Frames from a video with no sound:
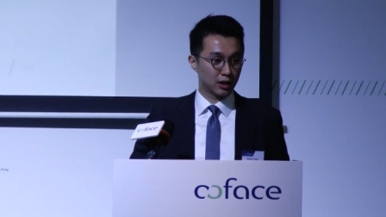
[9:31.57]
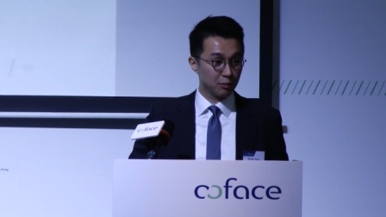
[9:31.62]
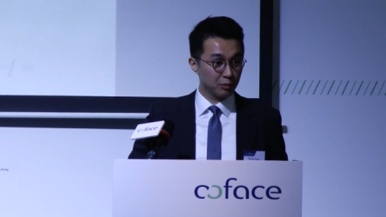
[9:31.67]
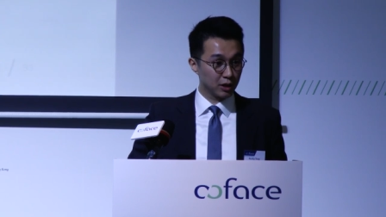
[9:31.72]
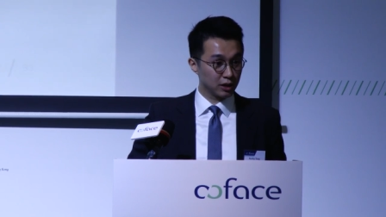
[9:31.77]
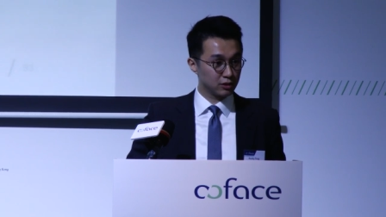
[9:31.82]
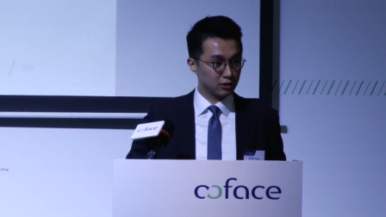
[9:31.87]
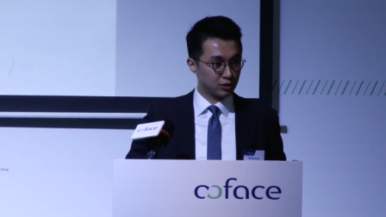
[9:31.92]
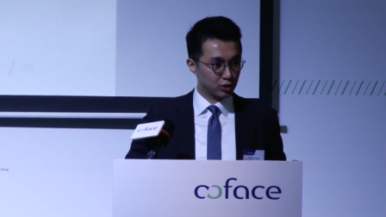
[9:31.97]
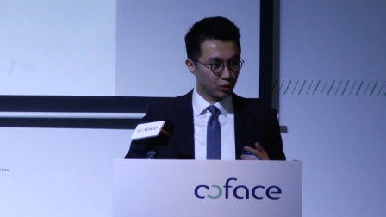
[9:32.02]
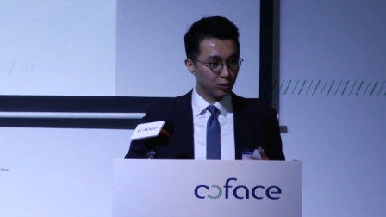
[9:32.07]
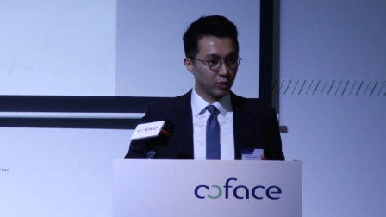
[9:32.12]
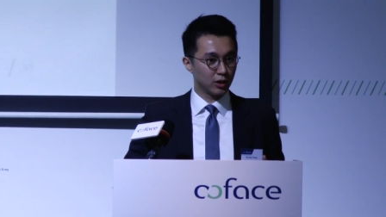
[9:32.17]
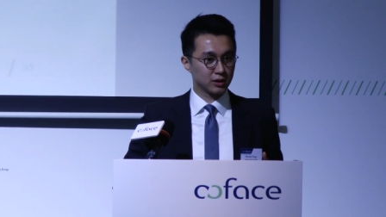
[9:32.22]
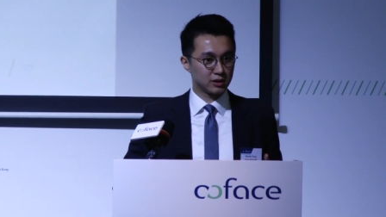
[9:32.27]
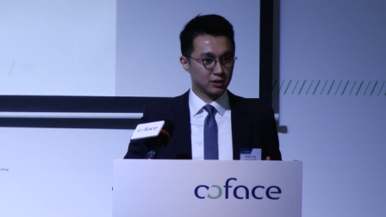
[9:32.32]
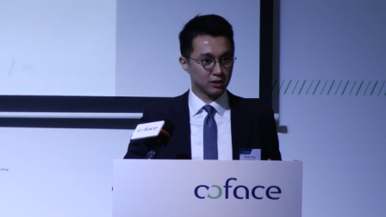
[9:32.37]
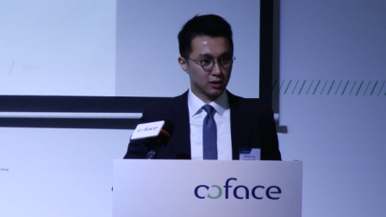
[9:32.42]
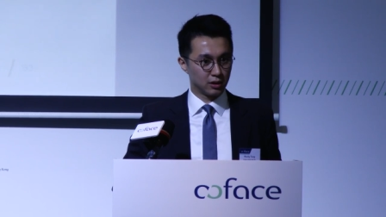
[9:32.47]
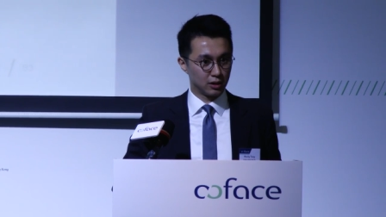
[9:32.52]
coming
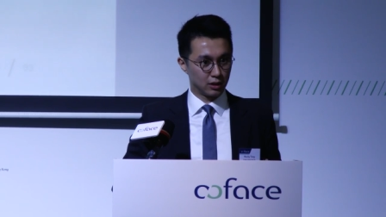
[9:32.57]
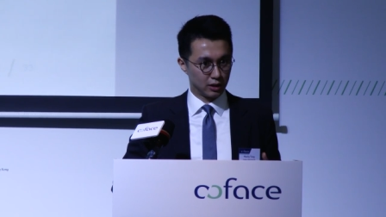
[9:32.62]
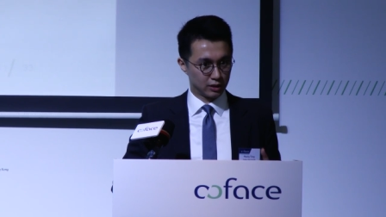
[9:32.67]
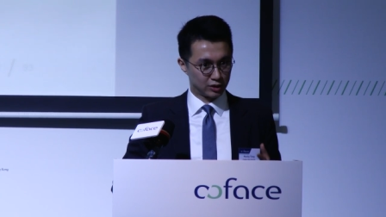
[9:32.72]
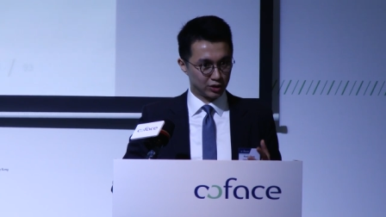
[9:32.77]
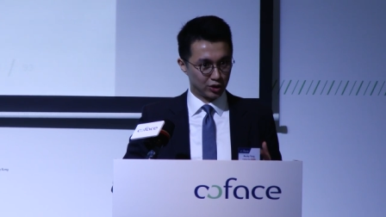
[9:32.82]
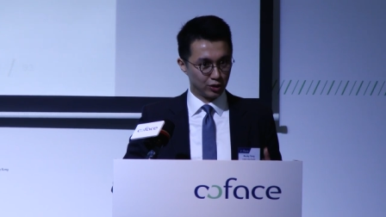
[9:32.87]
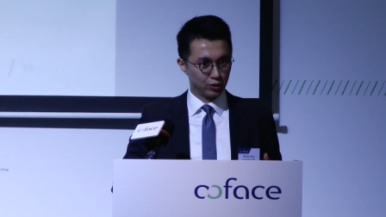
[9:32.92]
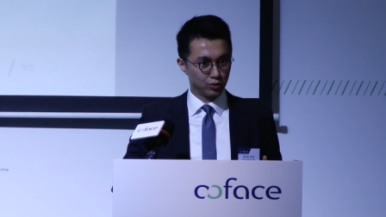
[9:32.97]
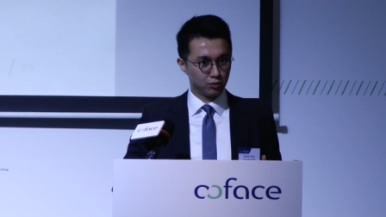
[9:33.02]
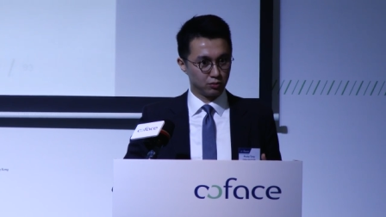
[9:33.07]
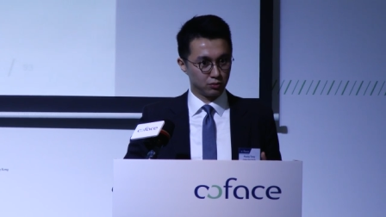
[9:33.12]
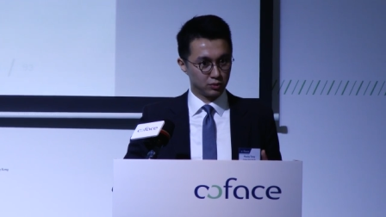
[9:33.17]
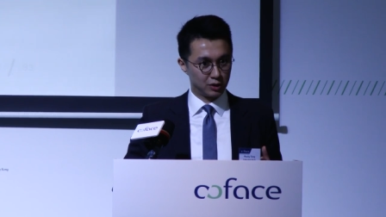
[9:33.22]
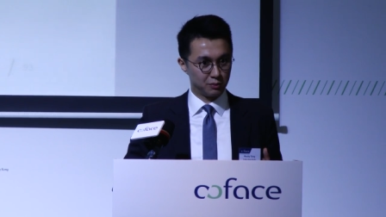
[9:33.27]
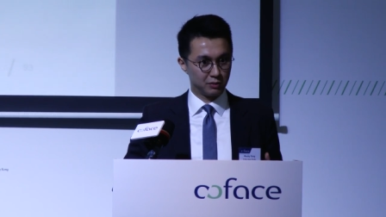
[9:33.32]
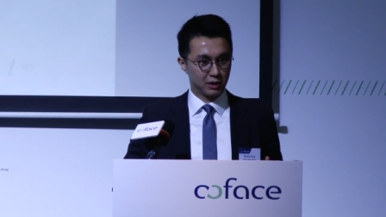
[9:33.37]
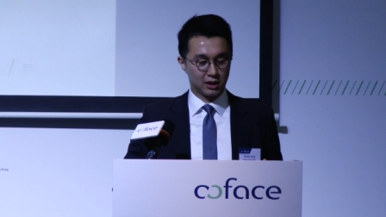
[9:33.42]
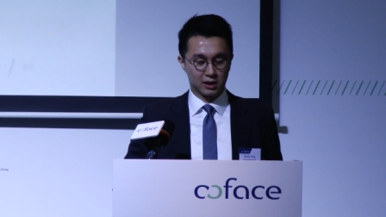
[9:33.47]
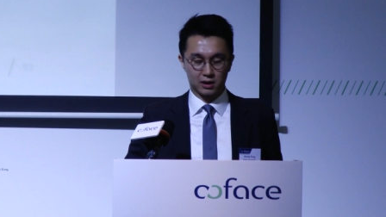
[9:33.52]
toward the uh, steel
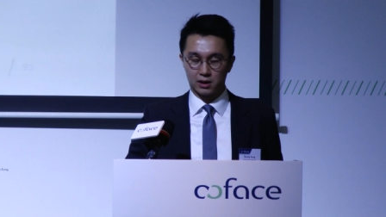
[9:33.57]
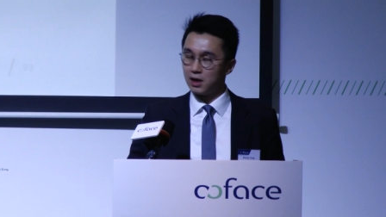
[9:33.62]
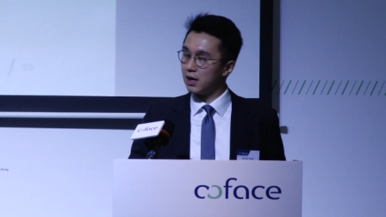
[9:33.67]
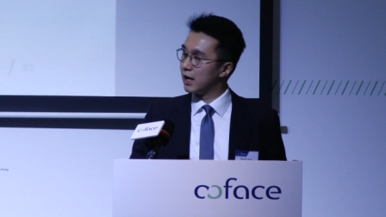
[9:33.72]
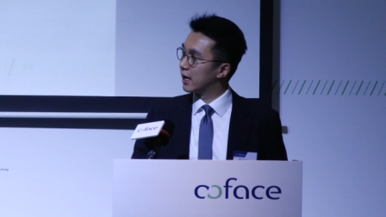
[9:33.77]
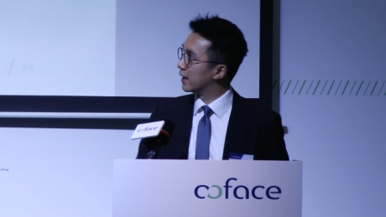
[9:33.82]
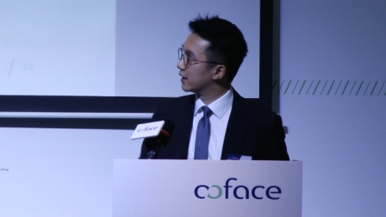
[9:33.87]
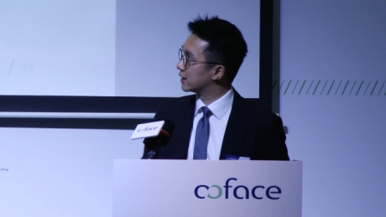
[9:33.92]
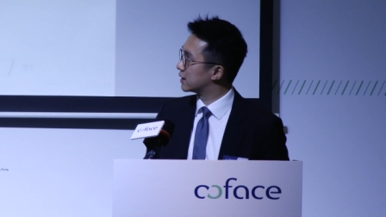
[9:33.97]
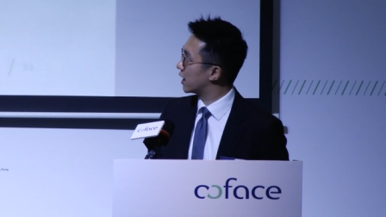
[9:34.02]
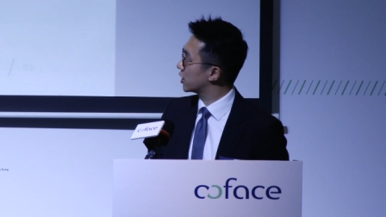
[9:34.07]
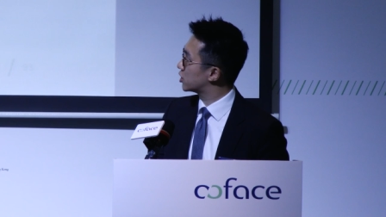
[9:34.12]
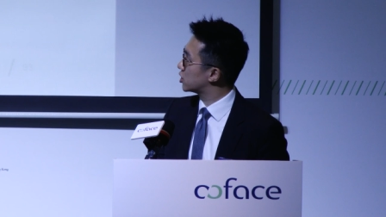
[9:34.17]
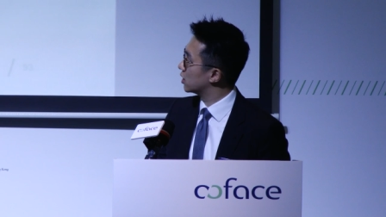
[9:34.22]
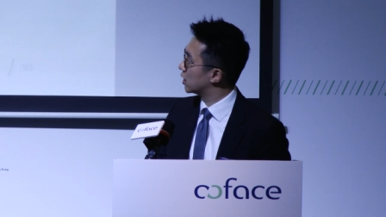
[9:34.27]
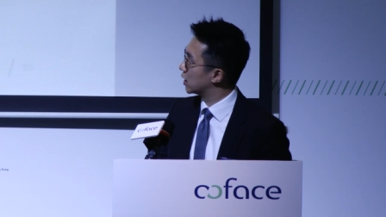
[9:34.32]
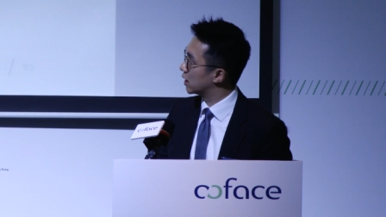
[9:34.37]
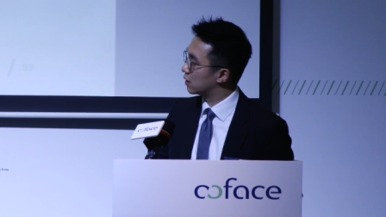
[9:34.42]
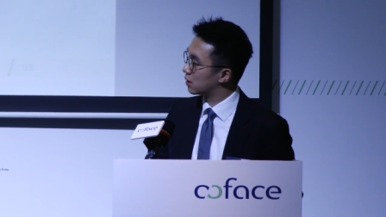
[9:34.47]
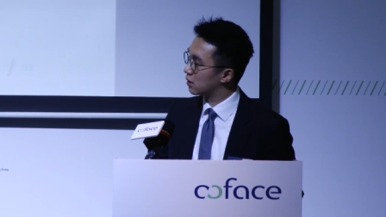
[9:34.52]
demand is
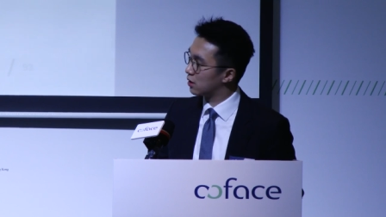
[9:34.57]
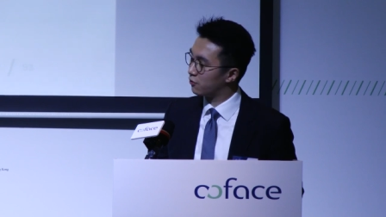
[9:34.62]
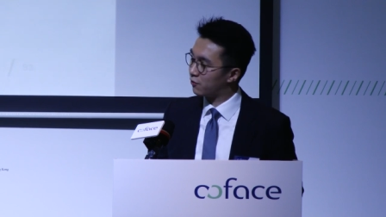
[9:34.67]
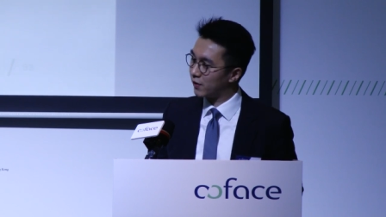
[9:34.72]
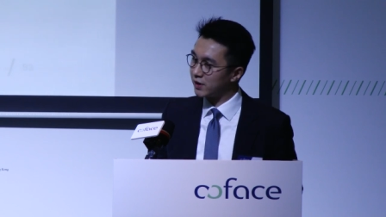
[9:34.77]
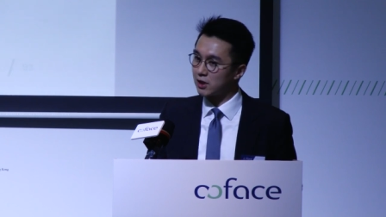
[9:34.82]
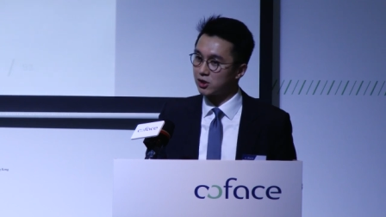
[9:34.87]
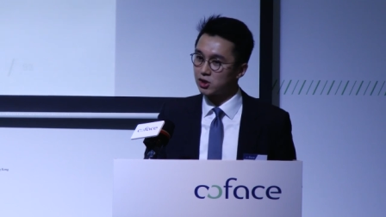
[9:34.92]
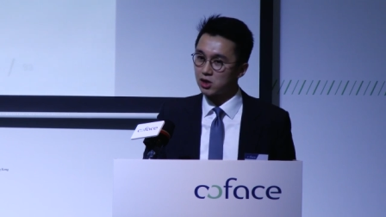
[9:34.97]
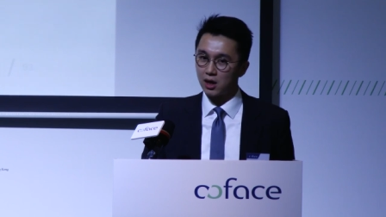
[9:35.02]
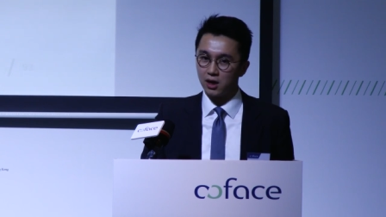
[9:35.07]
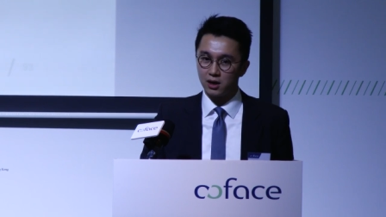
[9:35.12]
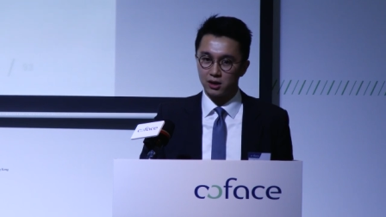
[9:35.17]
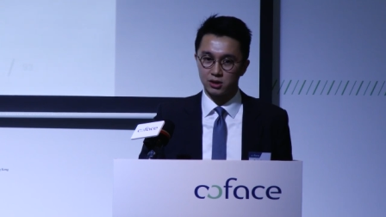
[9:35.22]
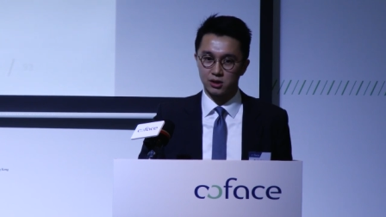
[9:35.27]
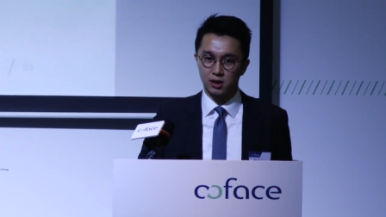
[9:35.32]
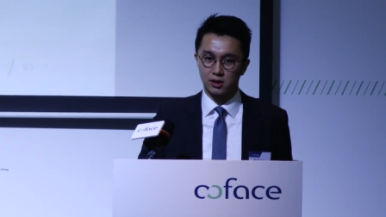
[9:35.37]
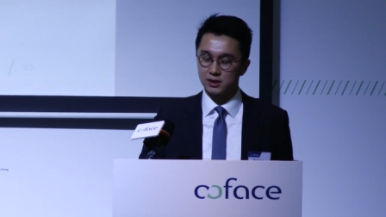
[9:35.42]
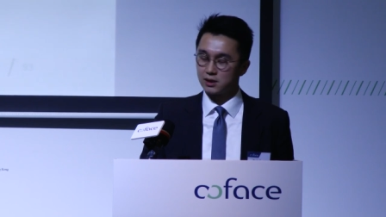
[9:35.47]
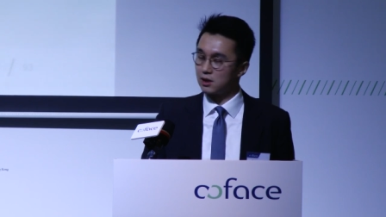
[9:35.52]
actually facing
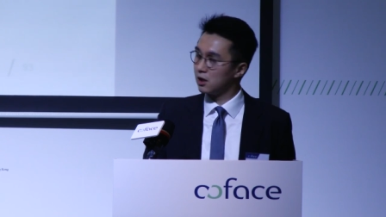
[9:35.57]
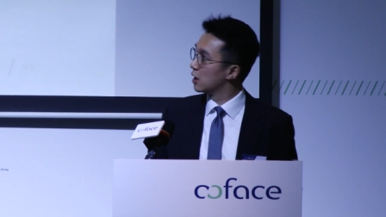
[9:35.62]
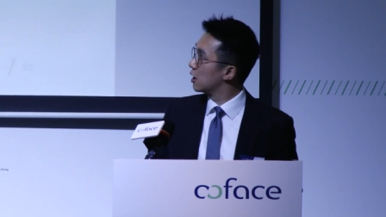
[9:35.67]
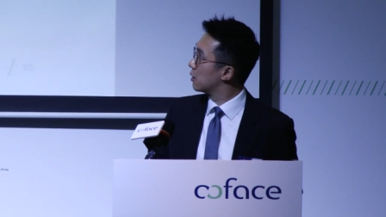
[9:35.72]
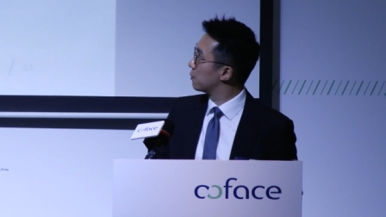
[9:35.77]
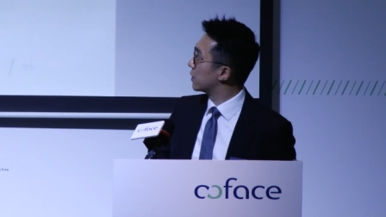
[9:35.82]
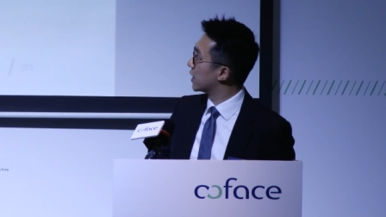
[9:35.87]
challenges,